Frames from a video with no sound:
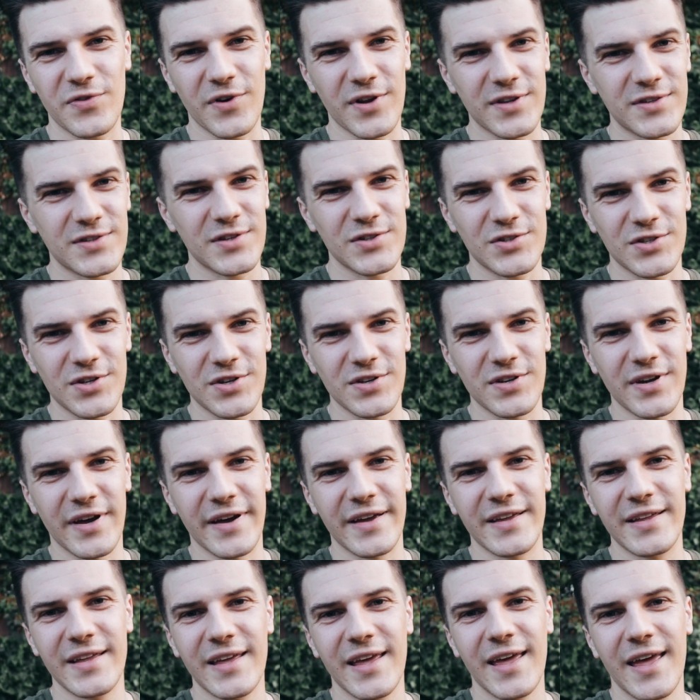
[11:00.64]
fun, such a good
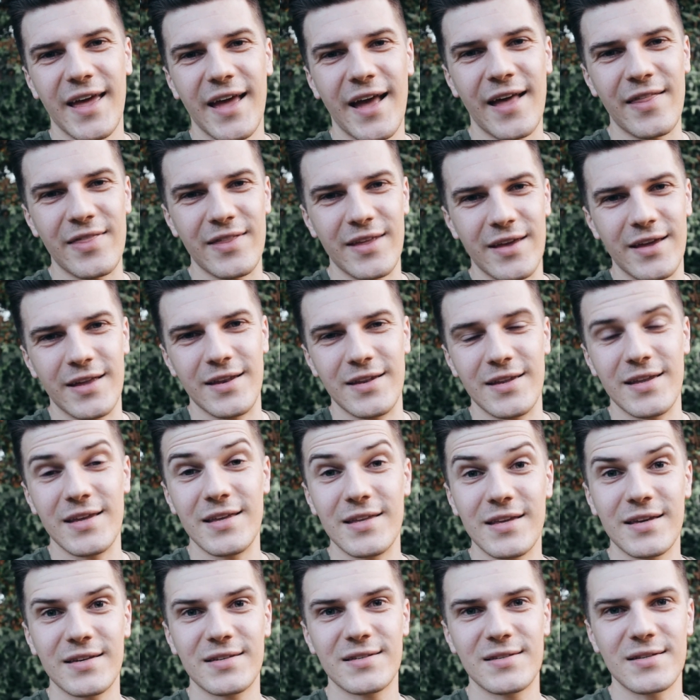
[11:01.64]
night. And then
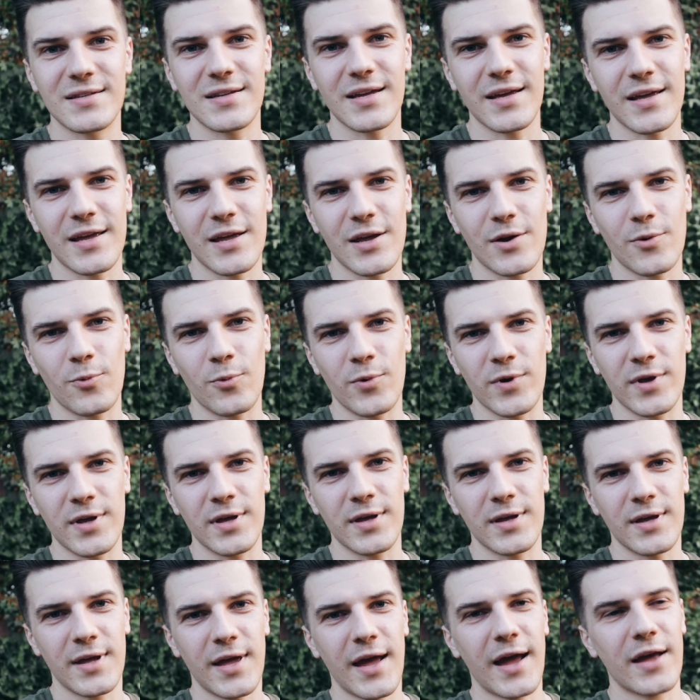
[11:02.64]
yesterday
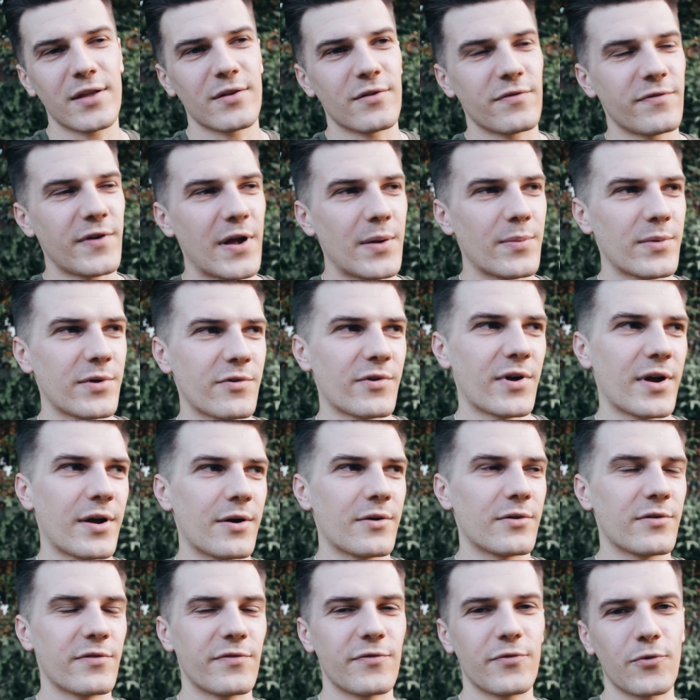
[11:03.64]
we had a family
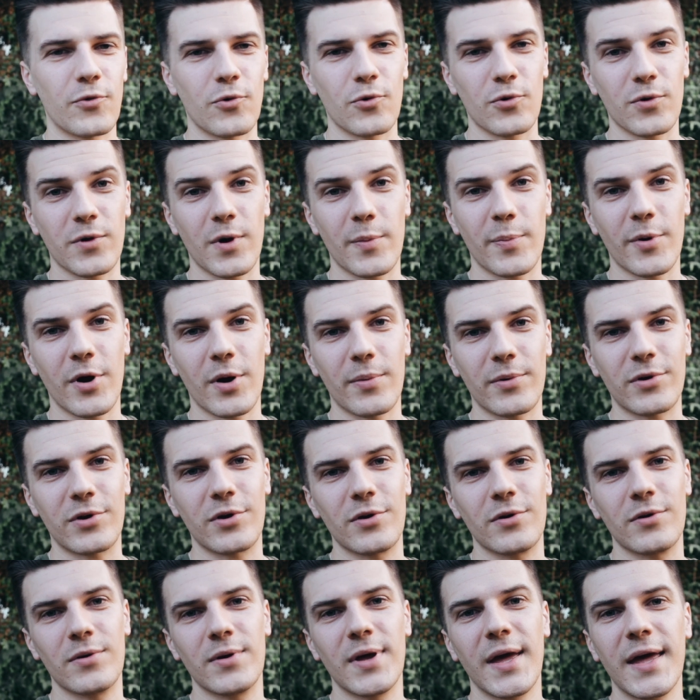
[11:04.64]
round for a
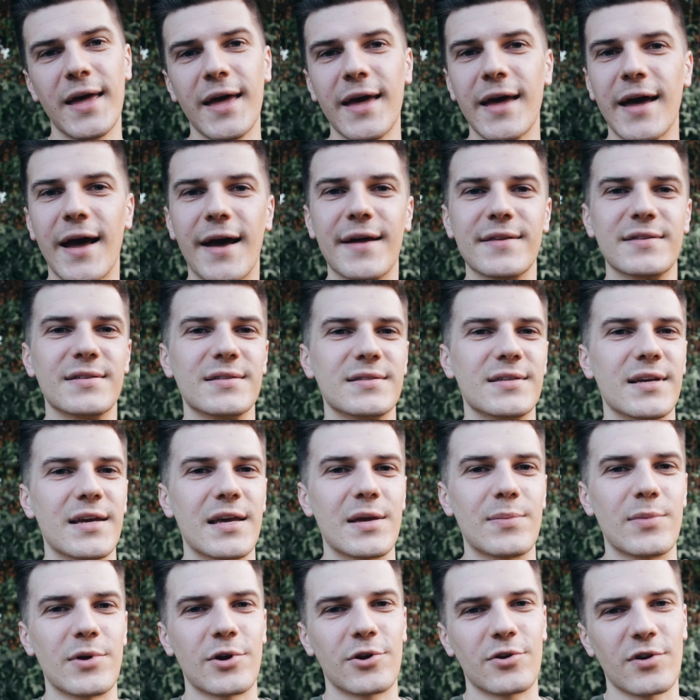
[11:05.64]
barbecue, and
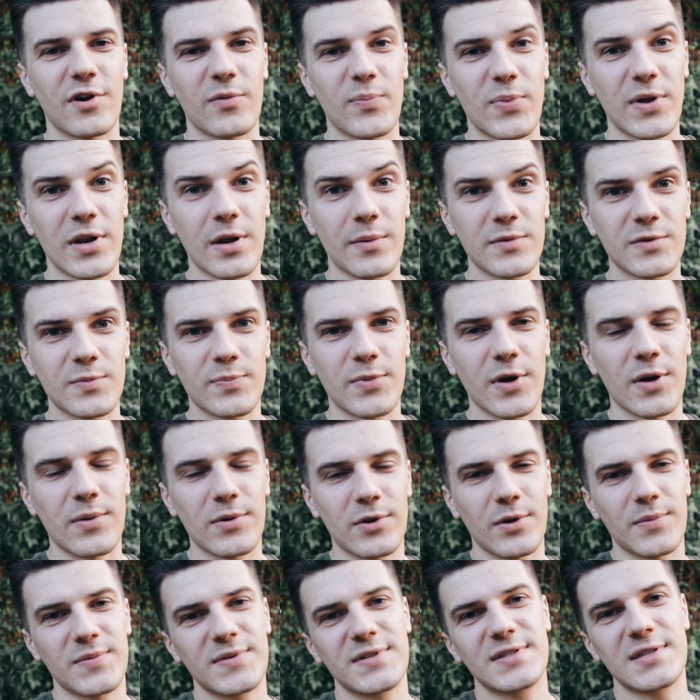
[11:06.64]
today Mieke and I have been up to
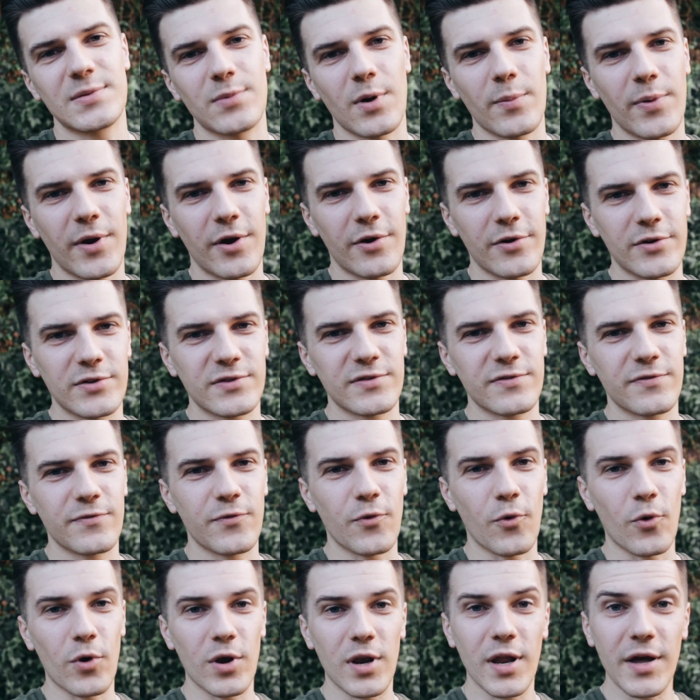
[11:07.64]
Birmingham to see my parents
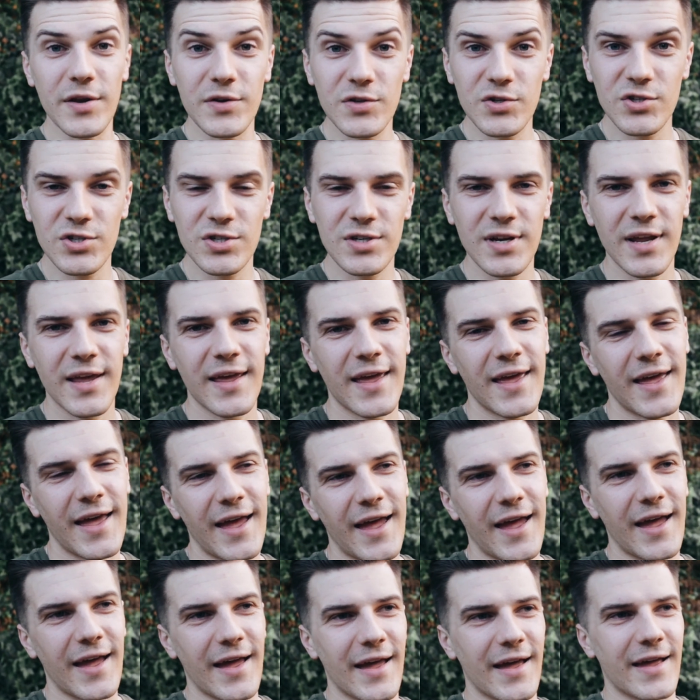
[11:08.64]
for lunch,
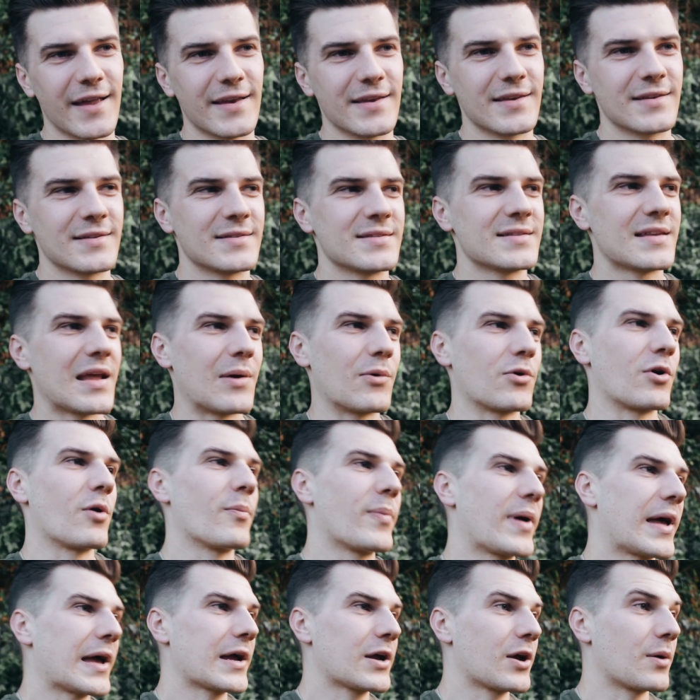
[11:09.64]
and now we
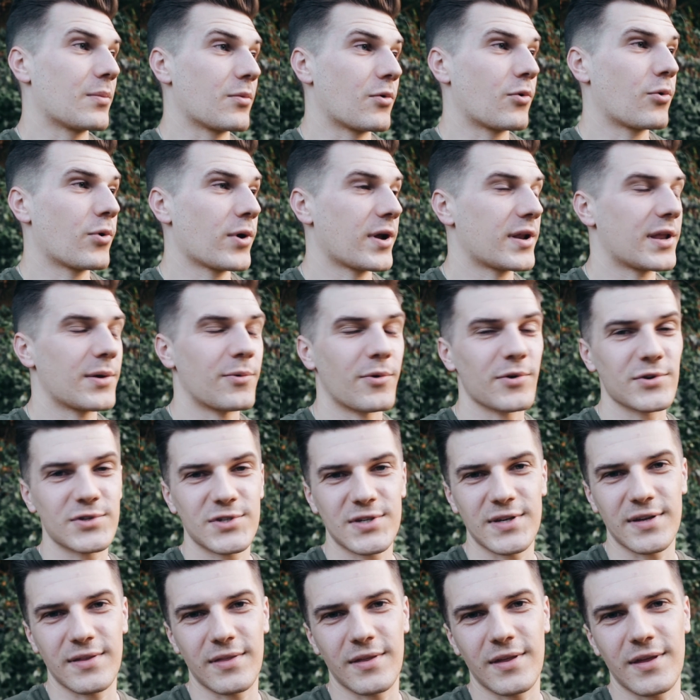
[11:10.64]
got back. I'm quickly
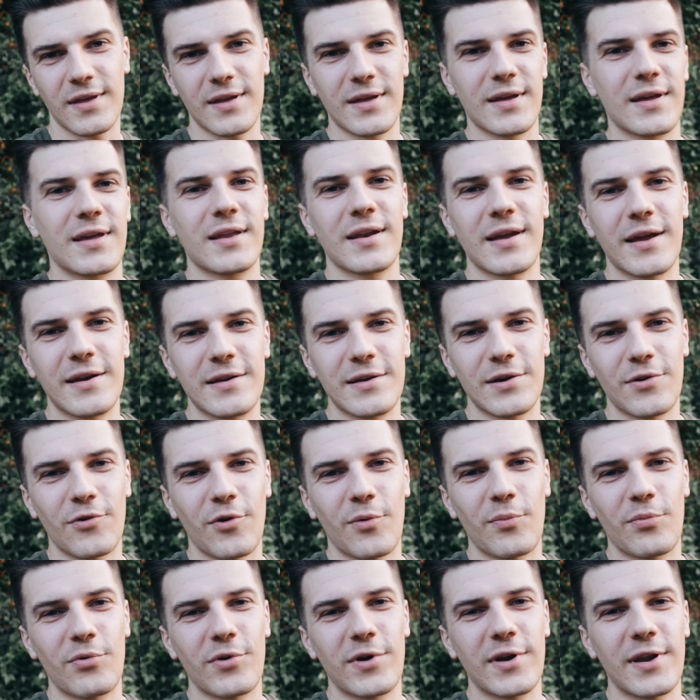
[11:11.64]
watching the Canadian
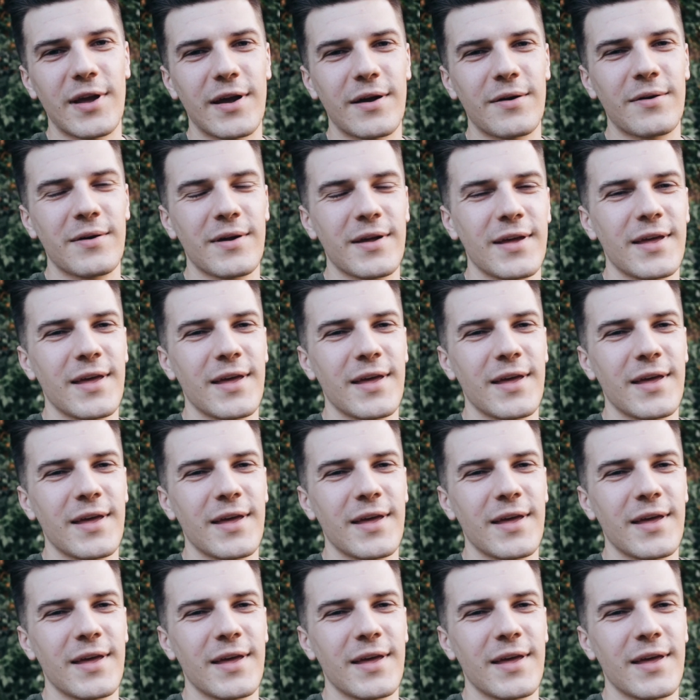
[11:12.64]
Grand Prix now,